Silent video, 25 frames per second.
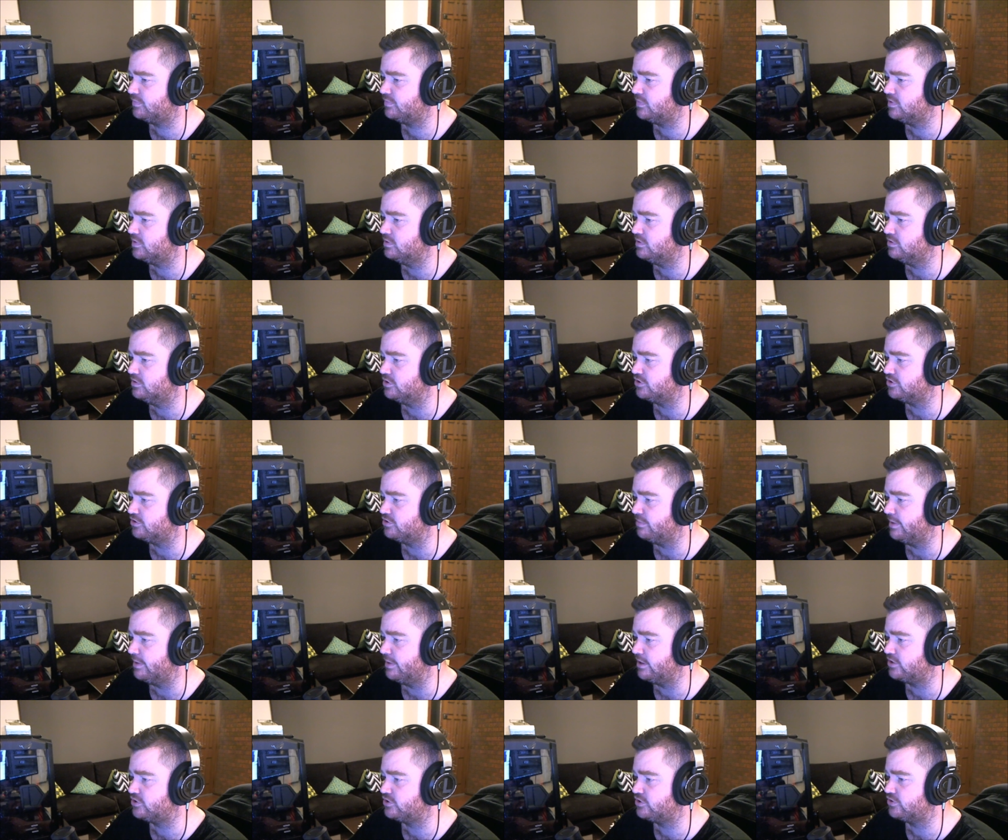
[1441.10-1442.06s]
Just to make
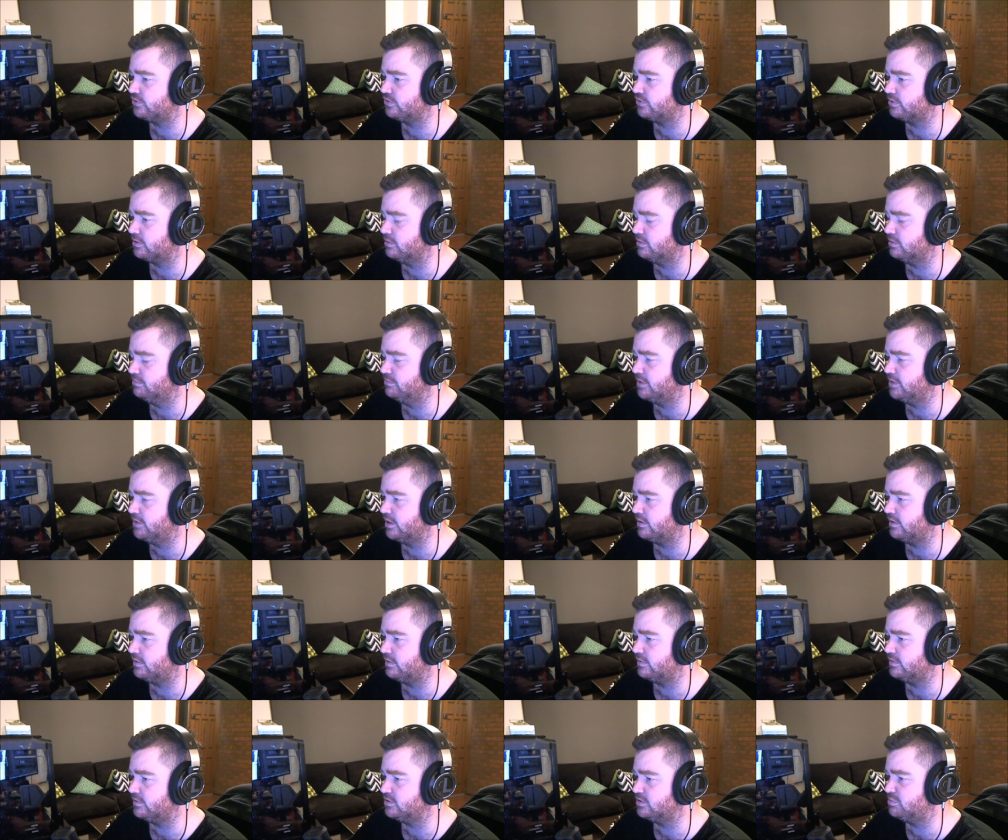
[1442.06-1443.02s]
sure I'm getting
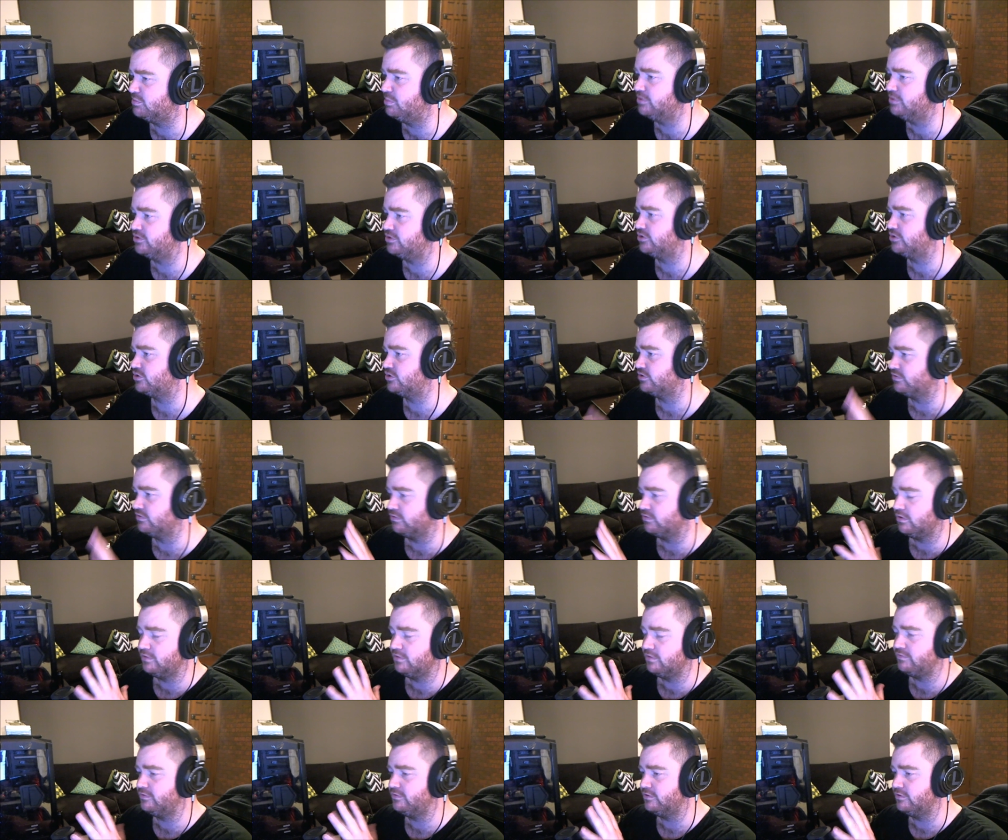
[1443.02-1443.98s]
things positioned right
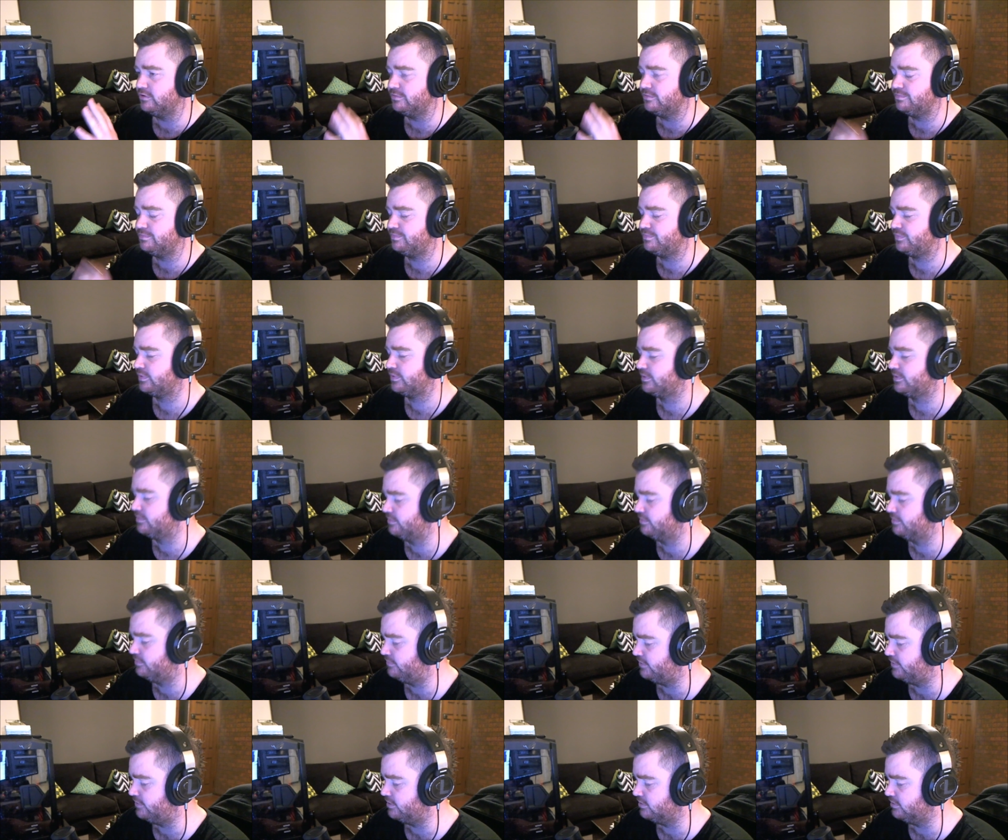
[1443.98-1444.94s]
for the
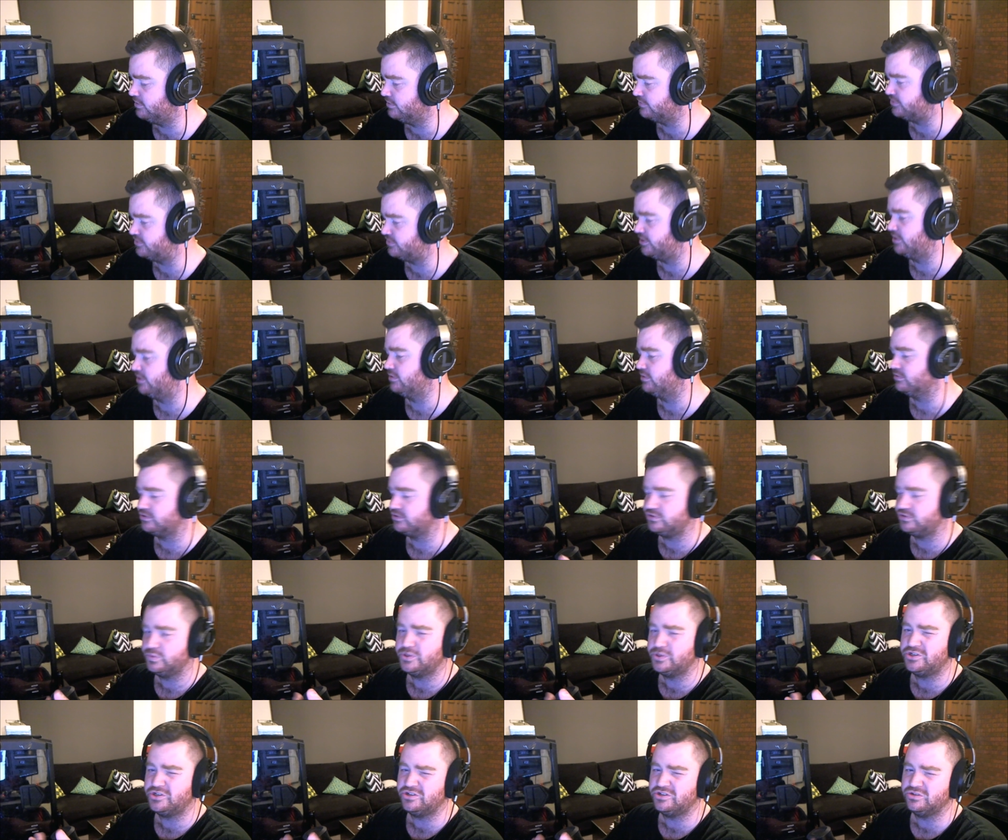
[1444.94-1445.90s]
field of sound, or switch
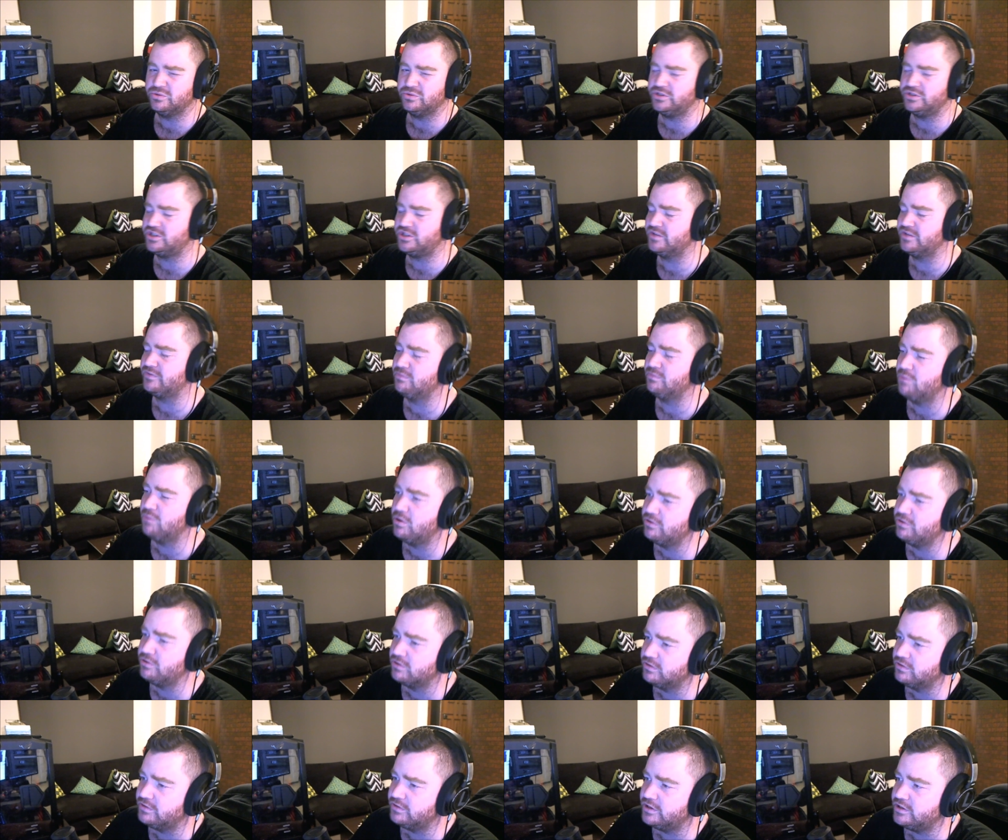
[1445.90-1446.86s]
it to whichever mode I
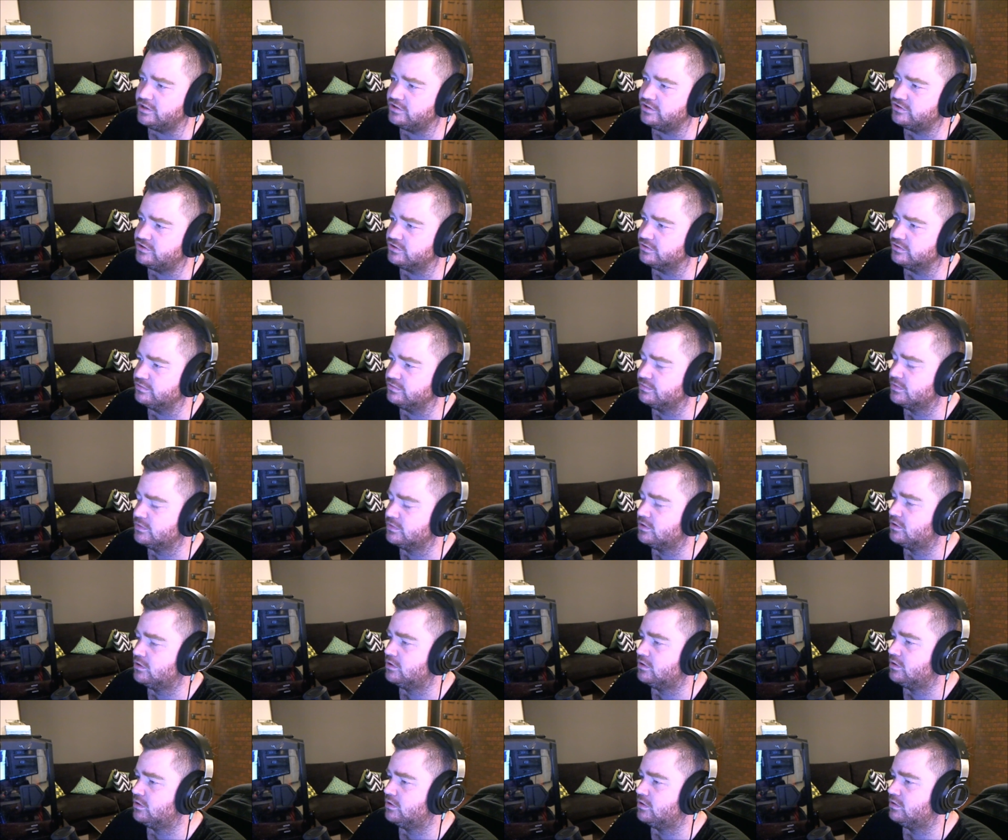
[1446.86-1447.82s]
need to,
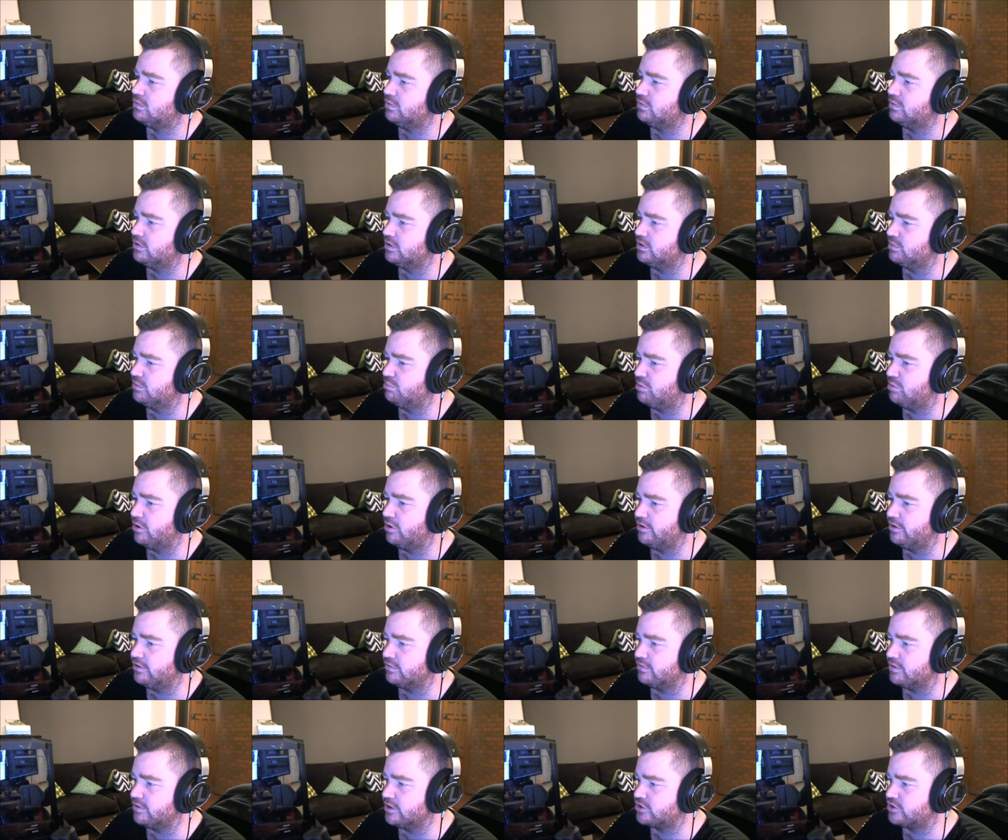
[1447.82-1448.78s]
whether
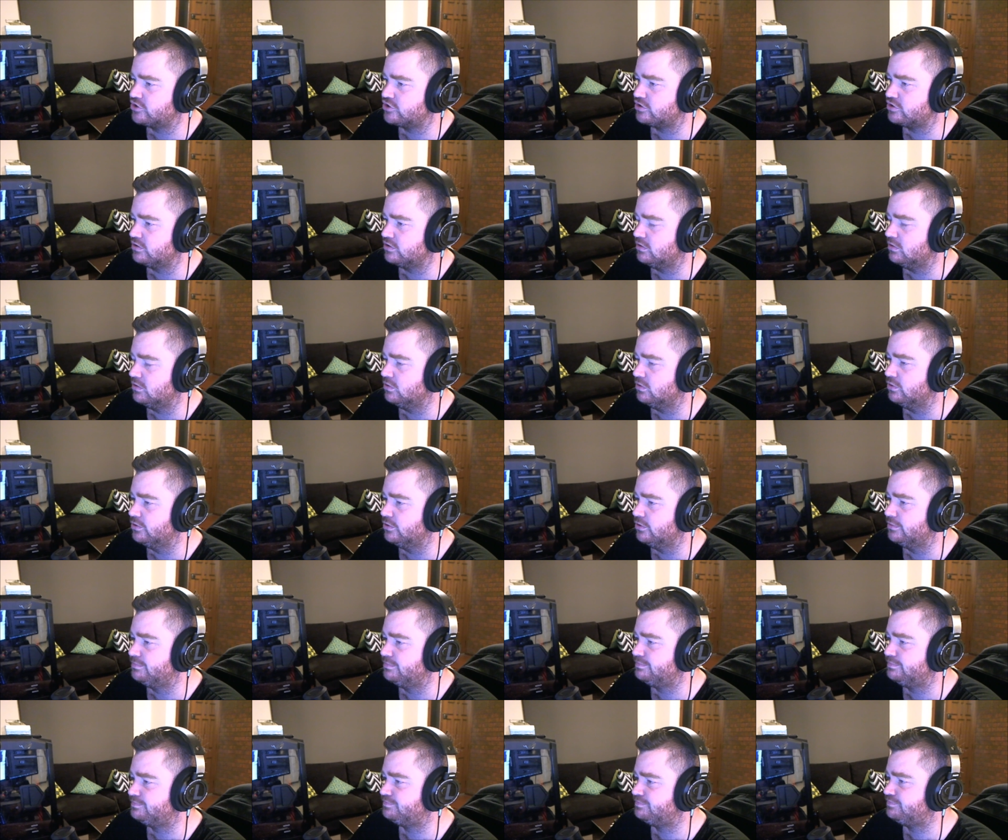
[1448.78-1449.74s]
bidirectional or
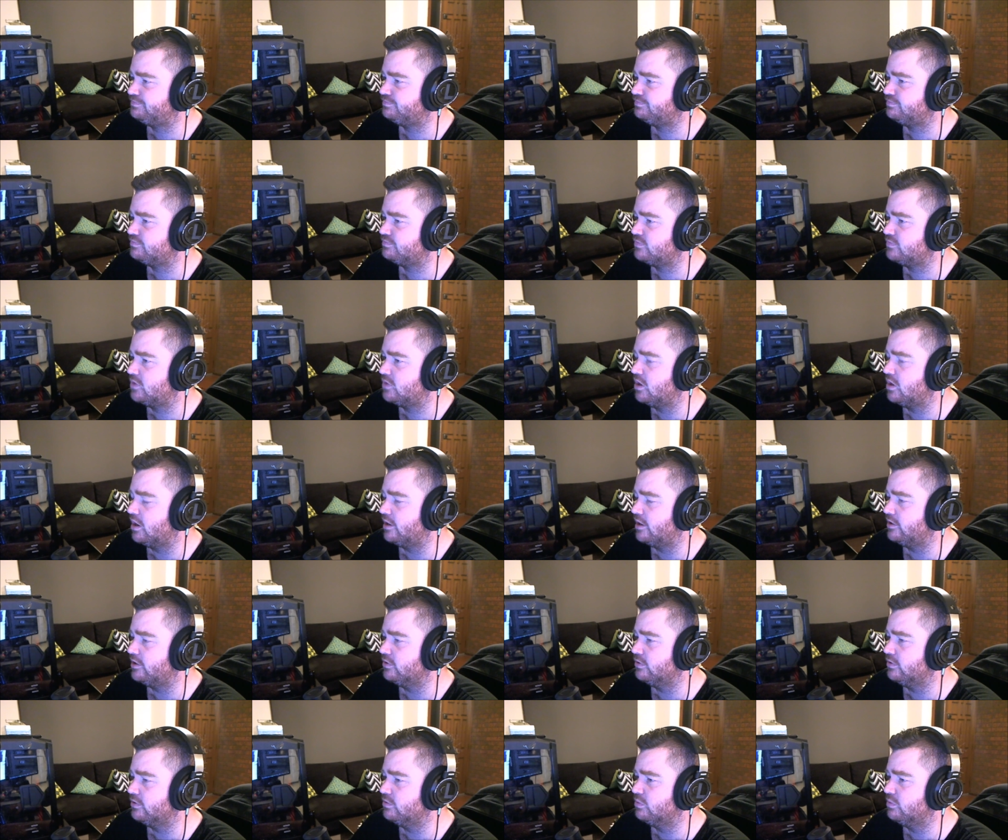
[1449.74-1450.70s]
cardioid,
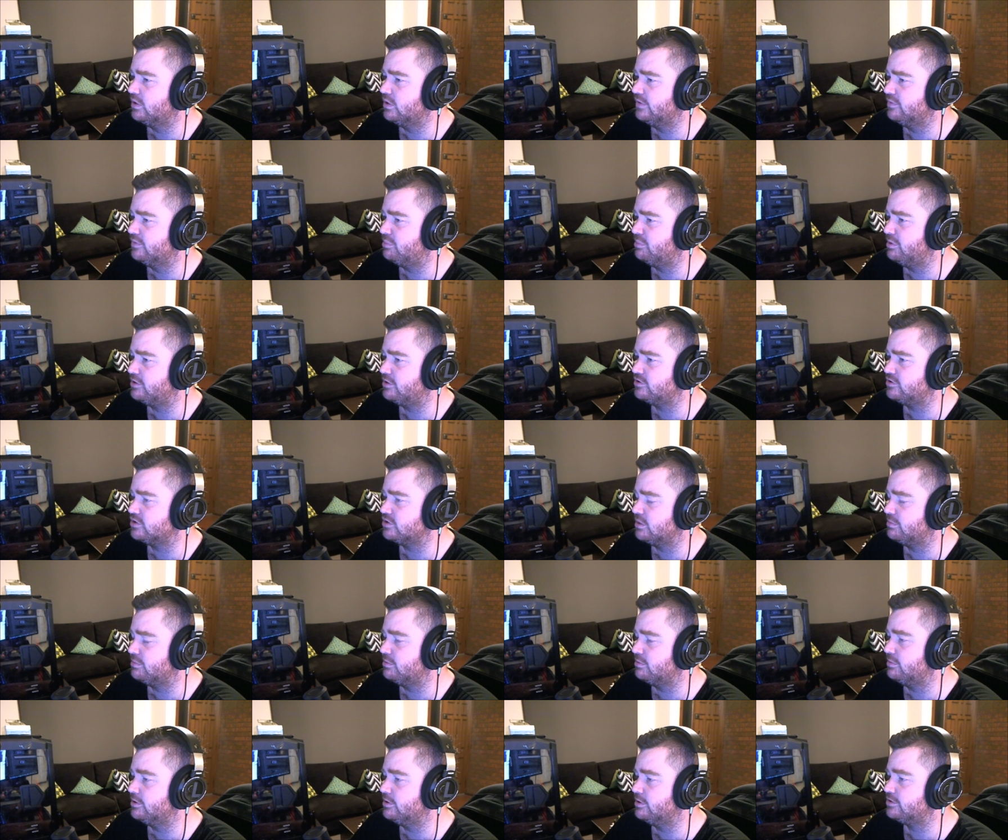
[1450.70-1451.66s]
whatever picks it up the
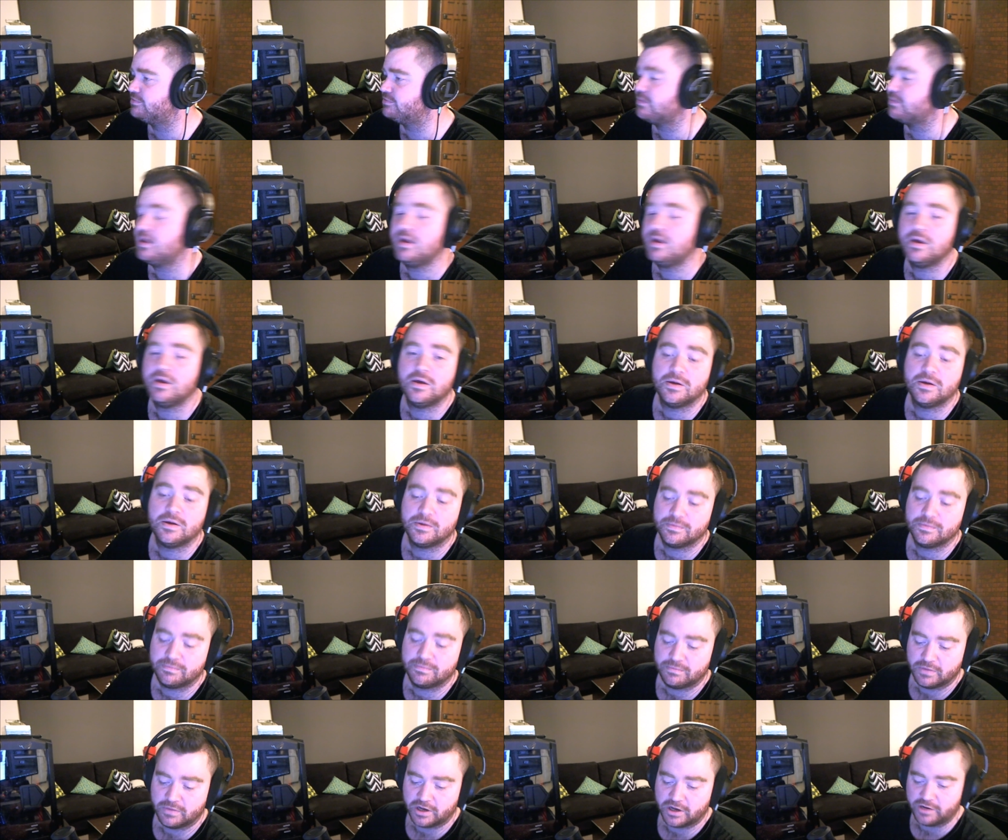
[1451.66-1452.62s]
best.
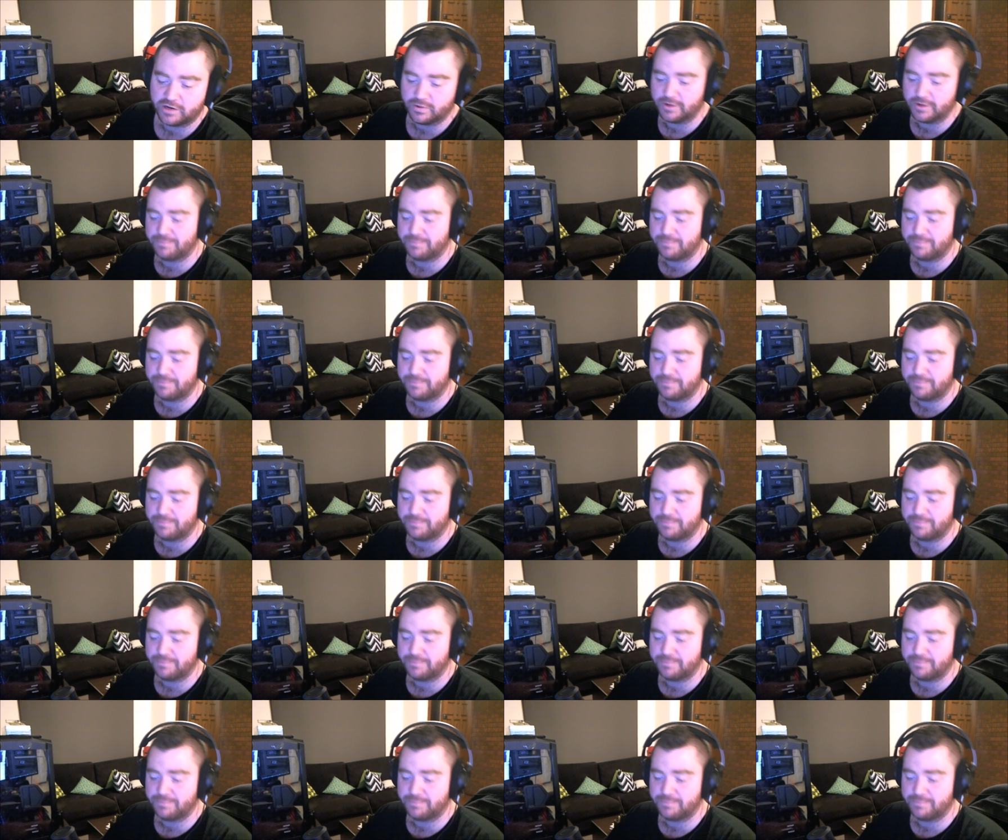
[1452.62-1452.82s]
Anyway.